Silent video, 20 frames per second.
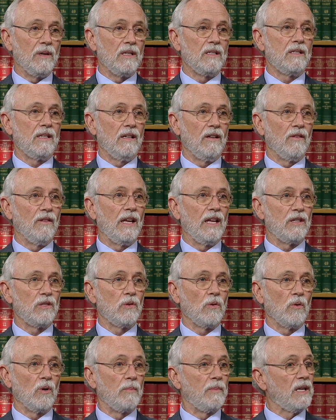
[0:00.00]
us tell that
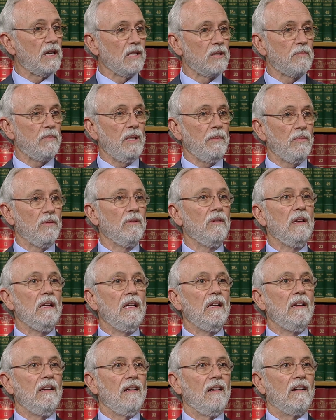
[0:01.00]
story, because people
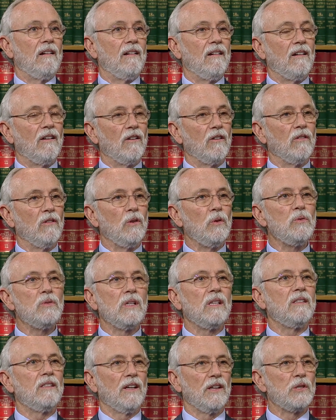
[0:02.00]
are
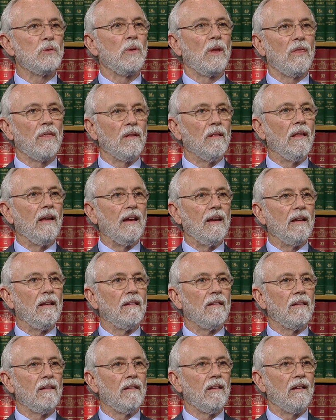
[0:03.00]
losing touch with the
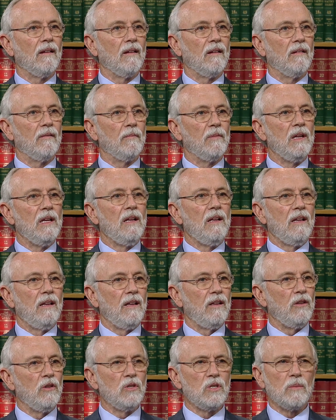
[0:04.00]
land.
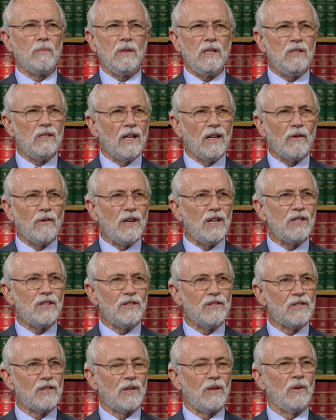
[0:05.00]
It used to be
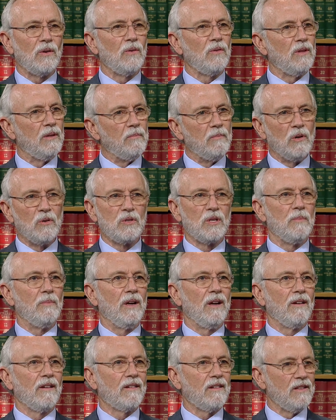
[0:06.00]
generations ago that most
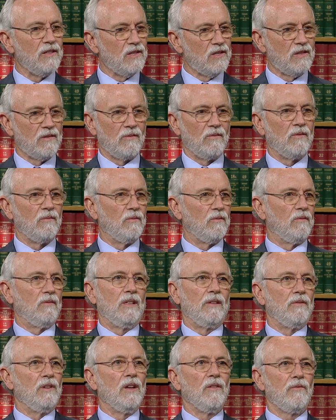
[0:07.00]
Americans
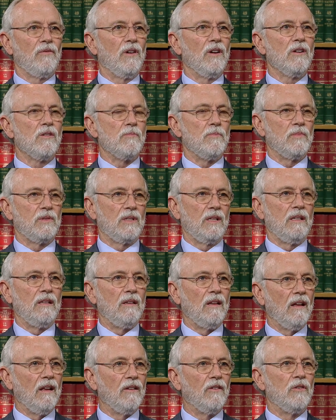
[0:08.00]
lived on farms
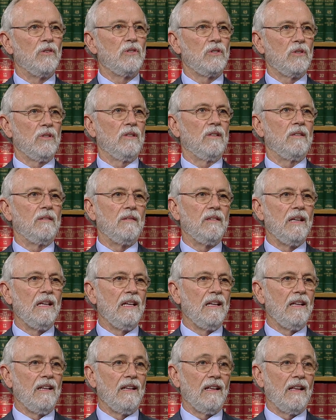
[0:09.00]
and understood.
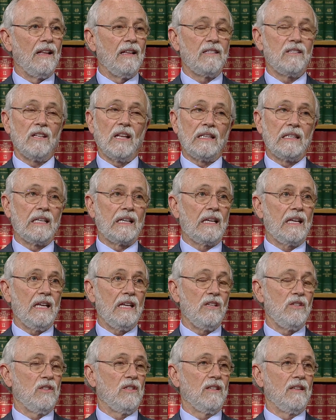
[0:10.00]
It's not the
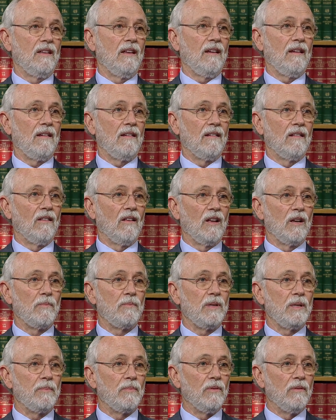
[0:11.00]
case today. A lot of
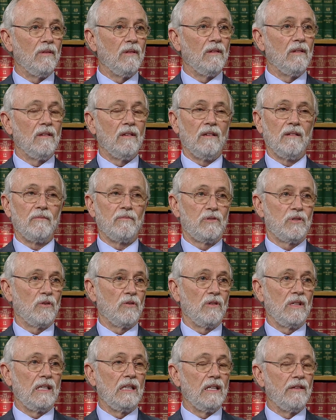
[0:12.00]
people
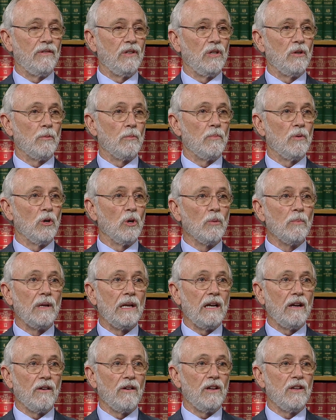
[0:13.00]
certainly live in
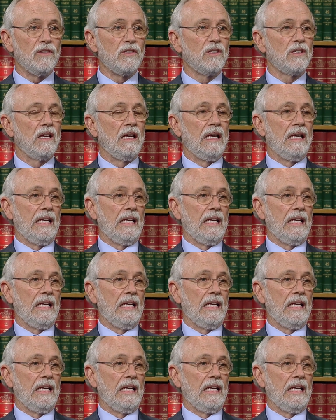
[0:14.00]
urban areas.